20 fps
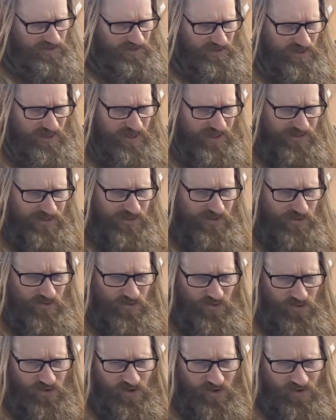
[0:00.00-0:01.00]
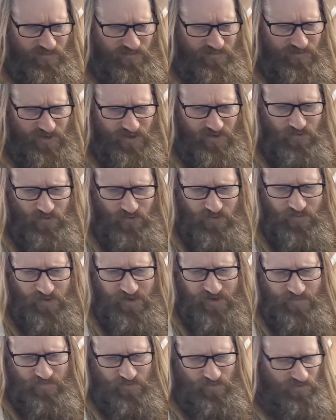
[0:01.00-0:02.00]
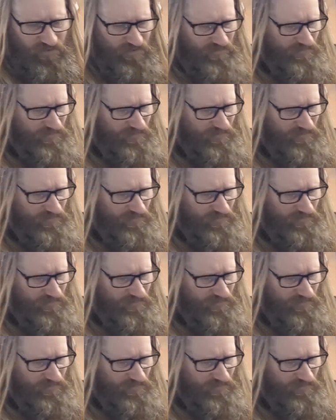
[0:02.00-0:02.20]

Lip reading: I like to talk a lot and annoy people.